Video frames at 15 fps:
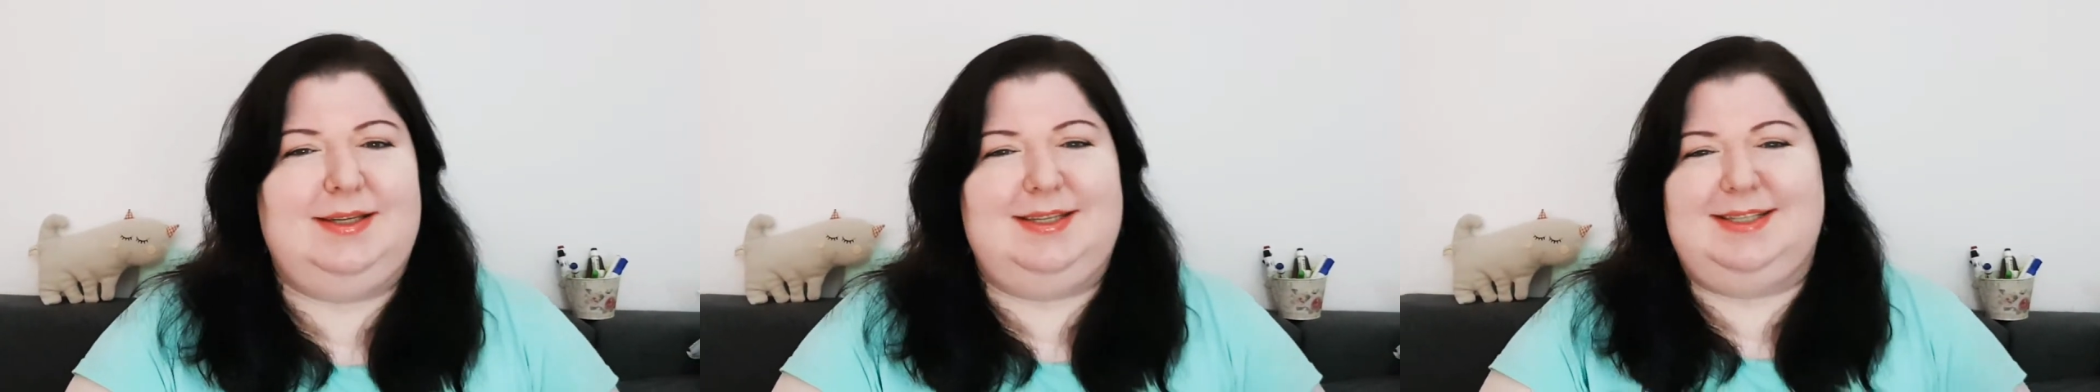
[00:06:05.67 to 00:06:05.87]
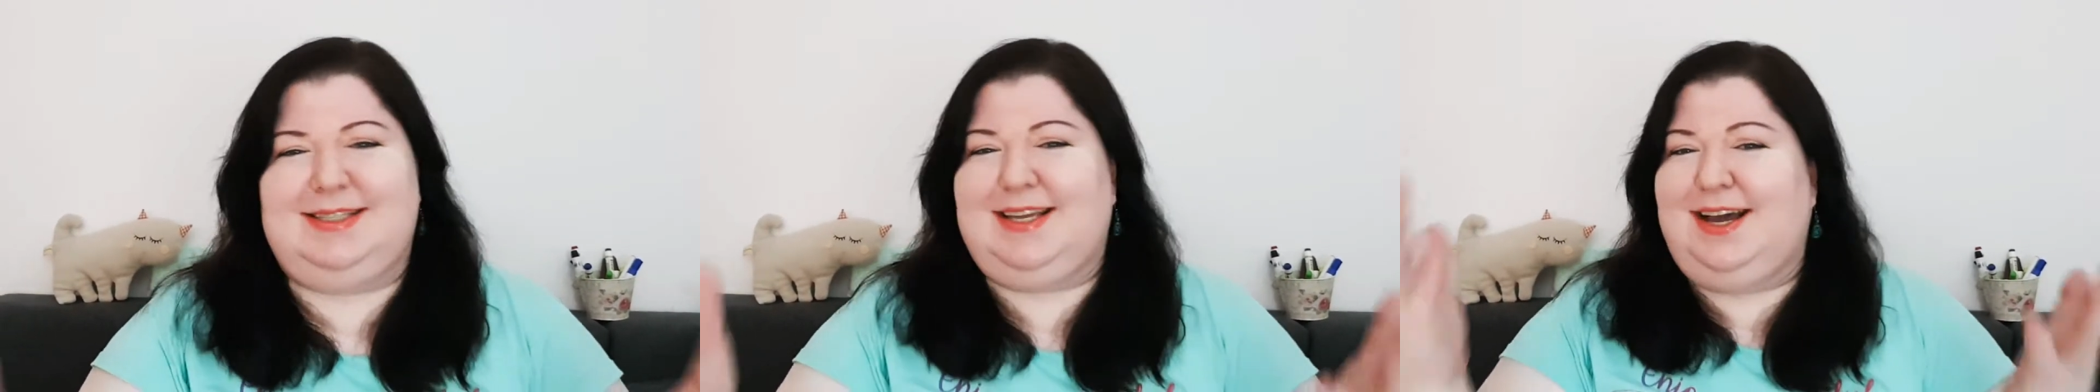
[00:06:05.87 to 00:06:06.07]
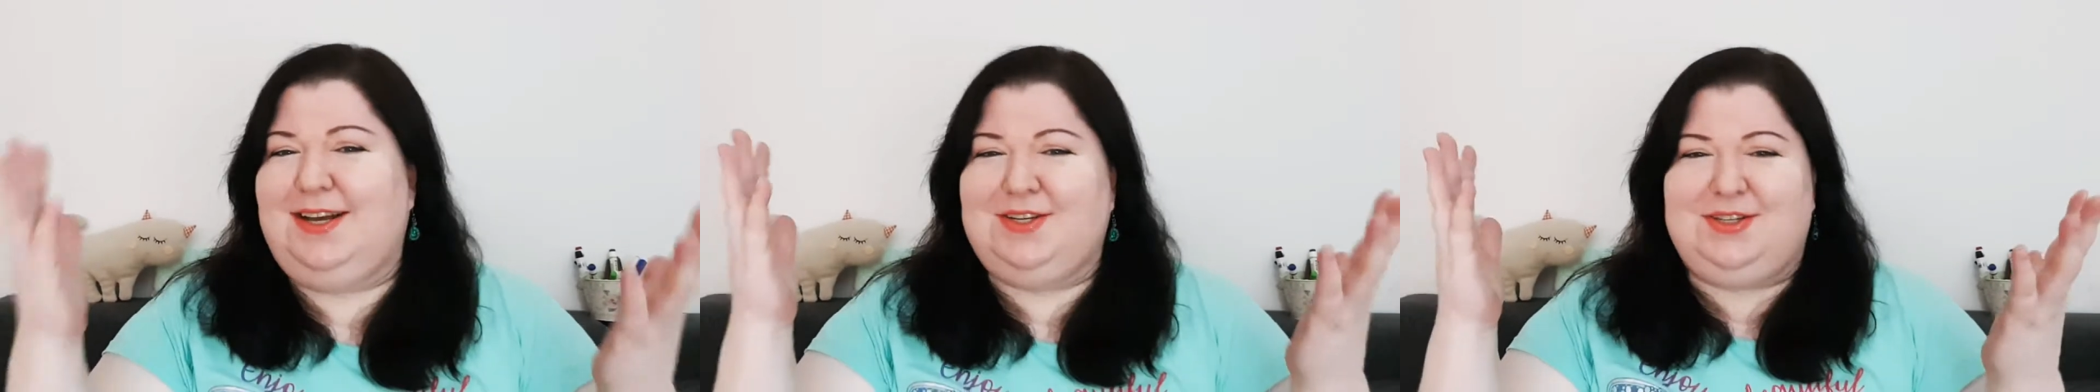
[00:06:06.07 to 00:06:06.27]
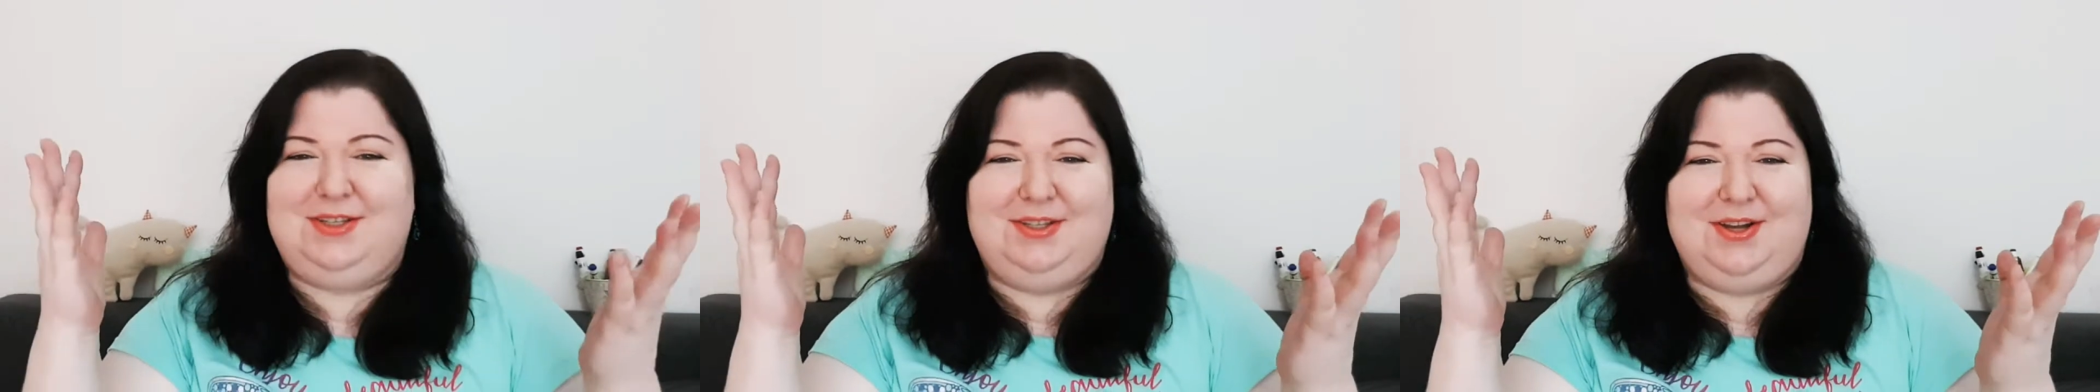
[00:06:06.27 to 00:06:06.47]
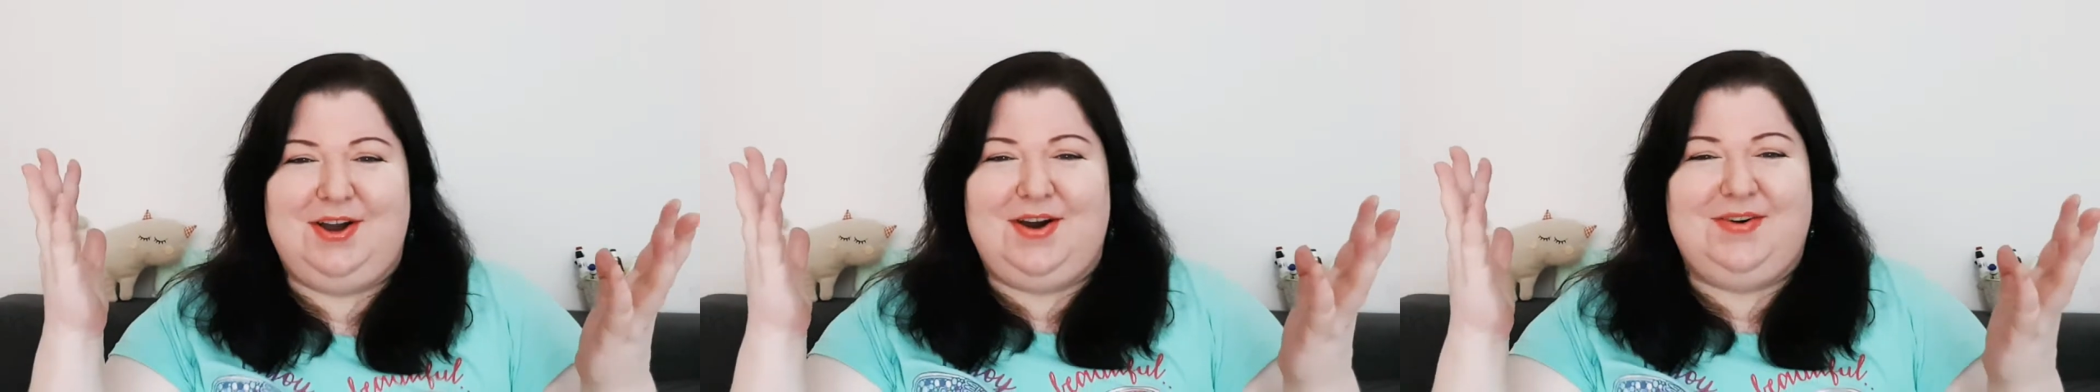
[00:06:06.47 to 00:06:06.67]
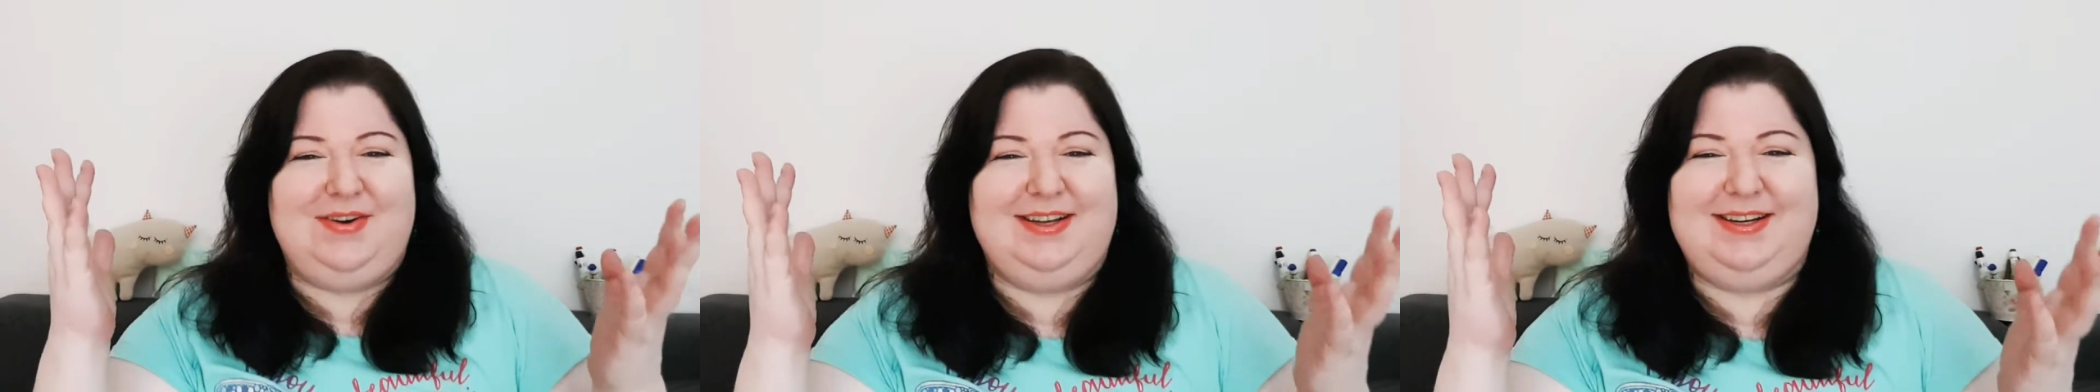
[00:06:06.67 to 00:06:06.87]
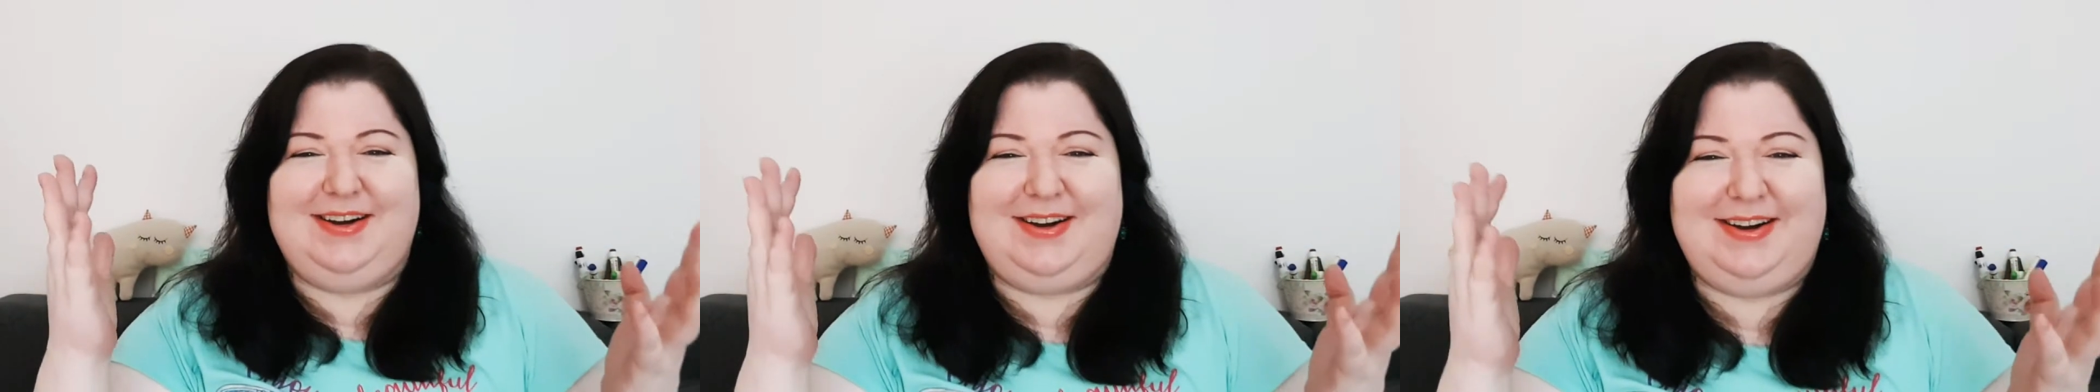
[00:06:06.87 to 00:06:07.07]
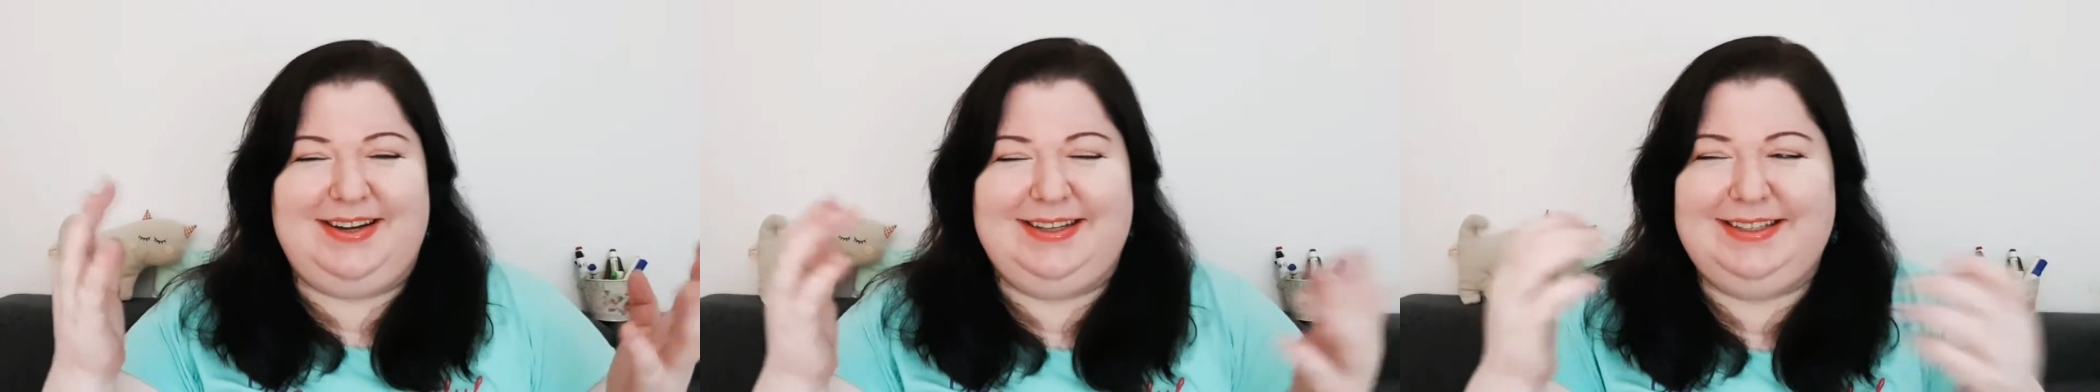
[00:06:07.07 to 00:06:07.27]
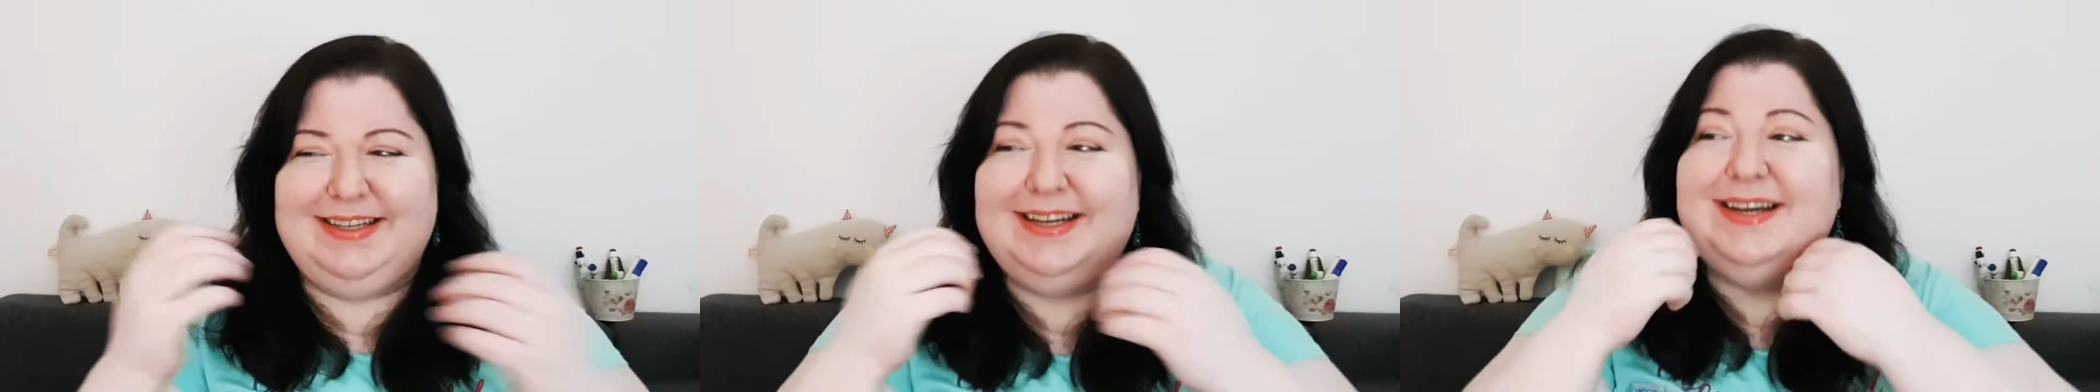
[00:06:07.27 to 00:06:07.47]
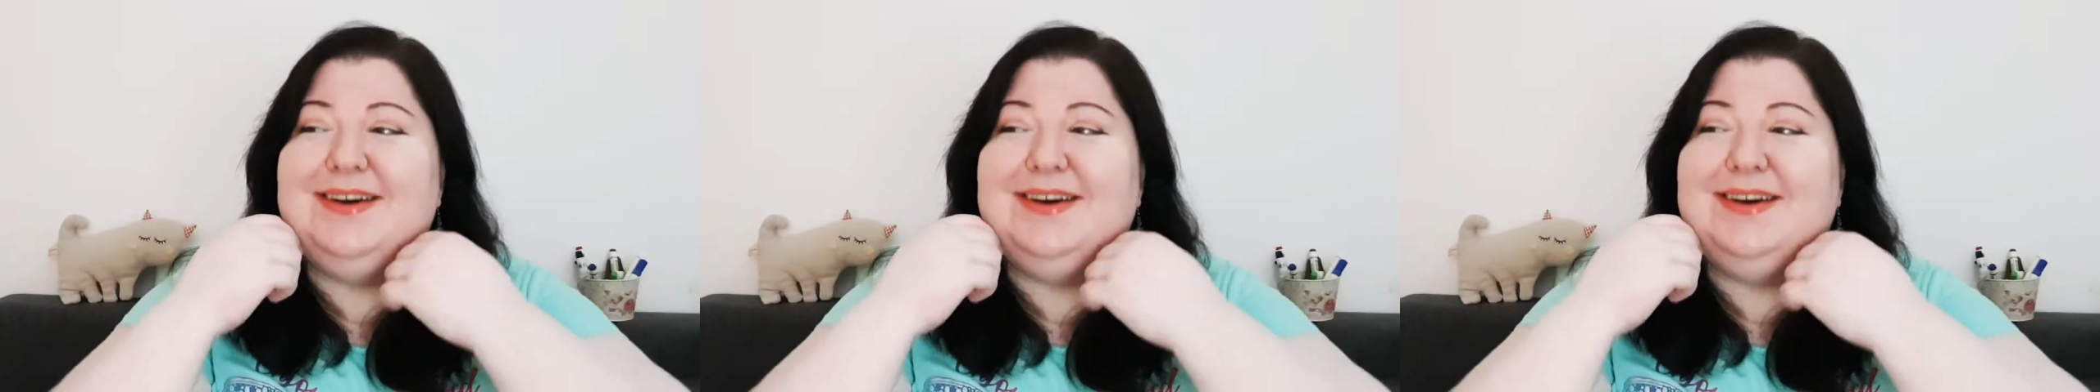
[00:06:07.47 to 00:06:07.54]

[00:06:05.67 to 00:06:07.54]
discussion going on